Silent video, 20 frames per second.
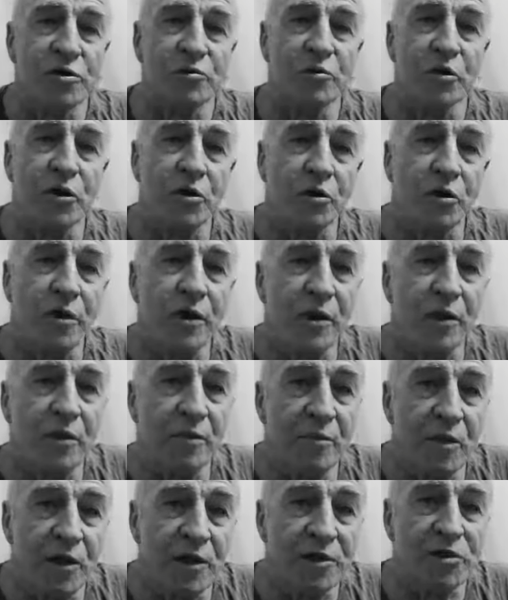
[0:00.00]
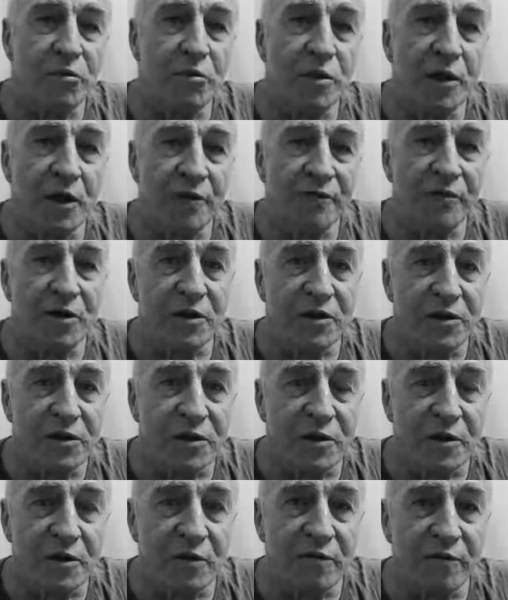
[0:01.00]
when looking at a mask, we have to
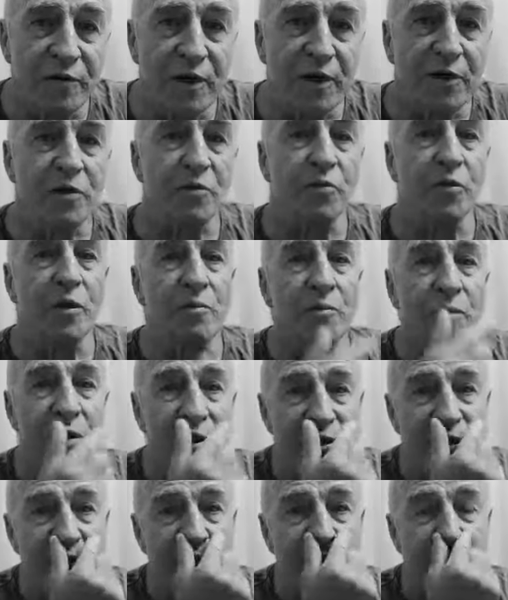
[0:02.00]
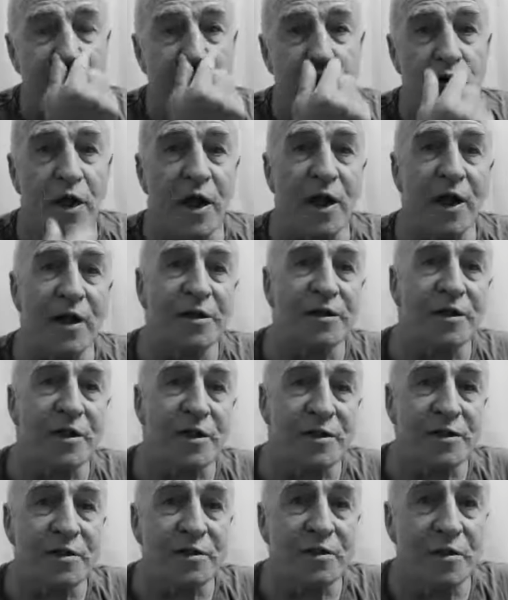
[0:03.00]
consider the fact that we must have good
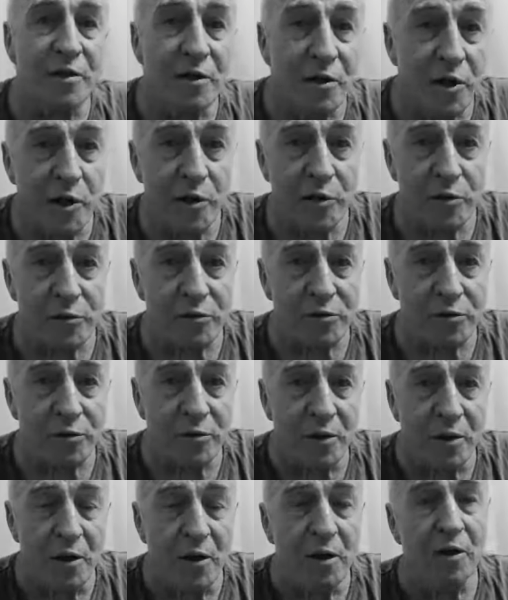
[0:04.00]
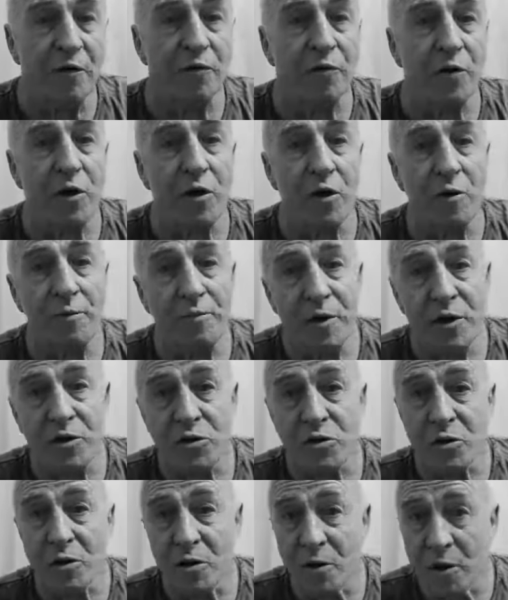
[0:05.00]
access to the nose. If we can't
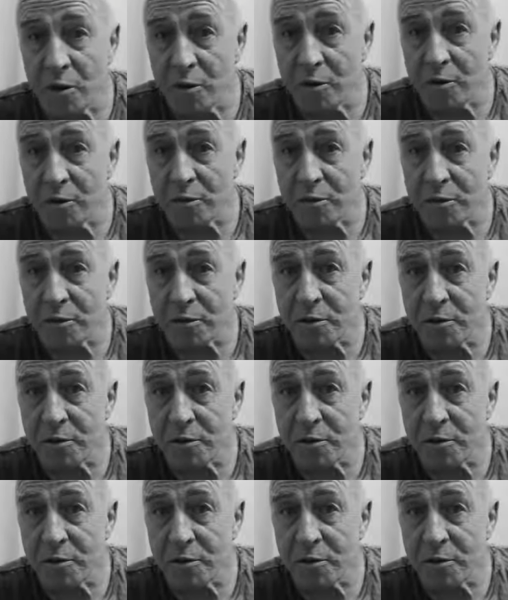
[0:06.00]
pinch the nose,